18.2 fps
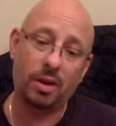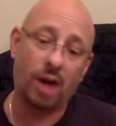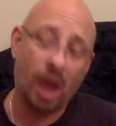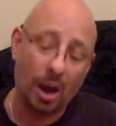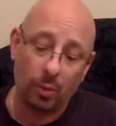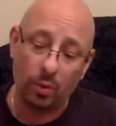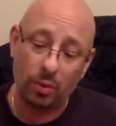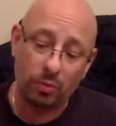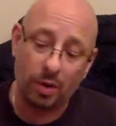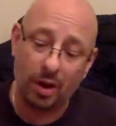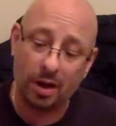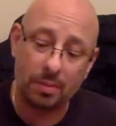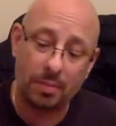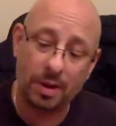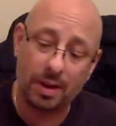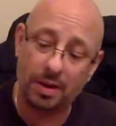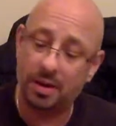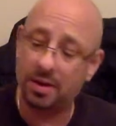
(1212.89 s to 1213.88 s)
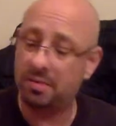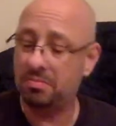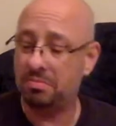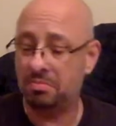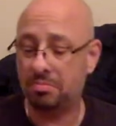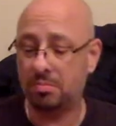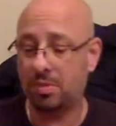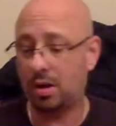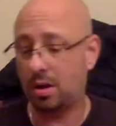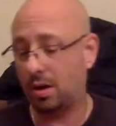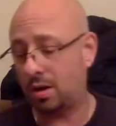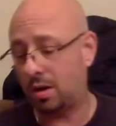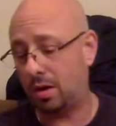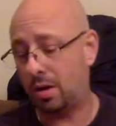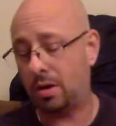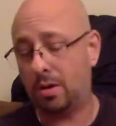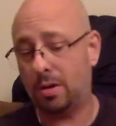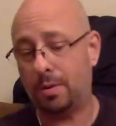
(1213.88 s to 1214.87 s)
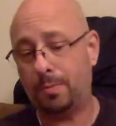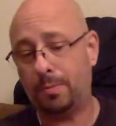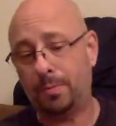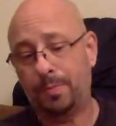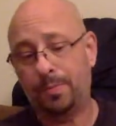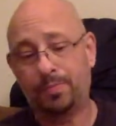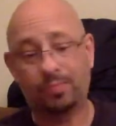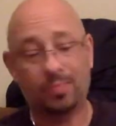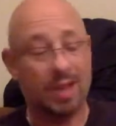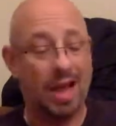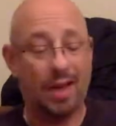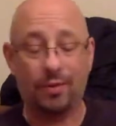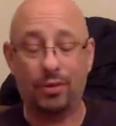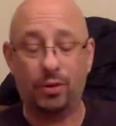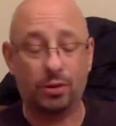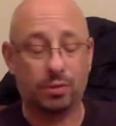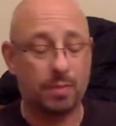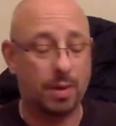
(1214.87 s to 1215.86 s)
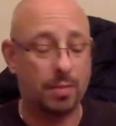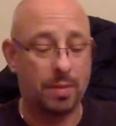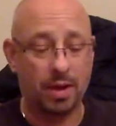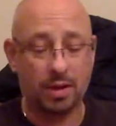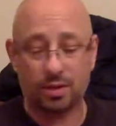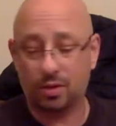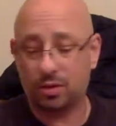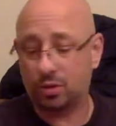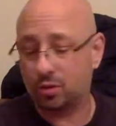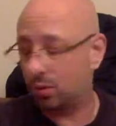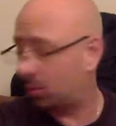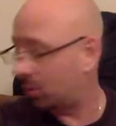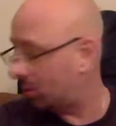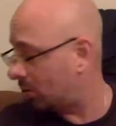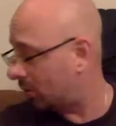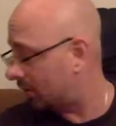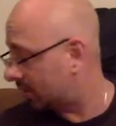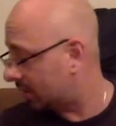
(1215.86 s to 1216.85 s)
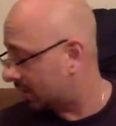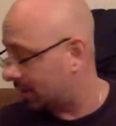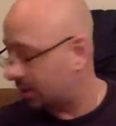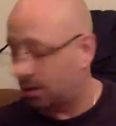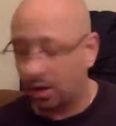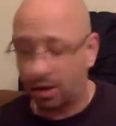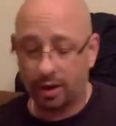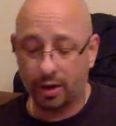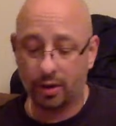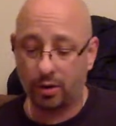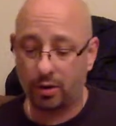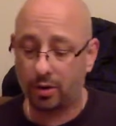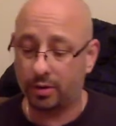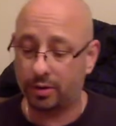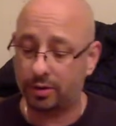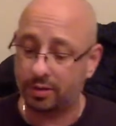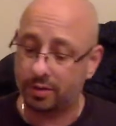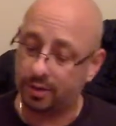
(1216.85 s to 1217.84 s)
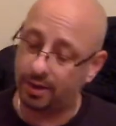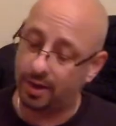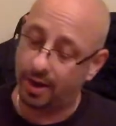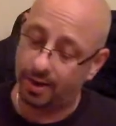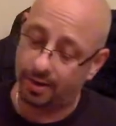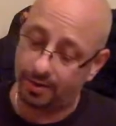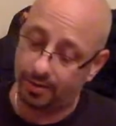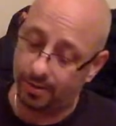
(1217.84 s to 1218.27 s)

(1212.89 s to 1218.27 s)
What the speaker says: I wouldn't recommend it. I haven't used my mechs in so long. It's like a dying art. It's sad.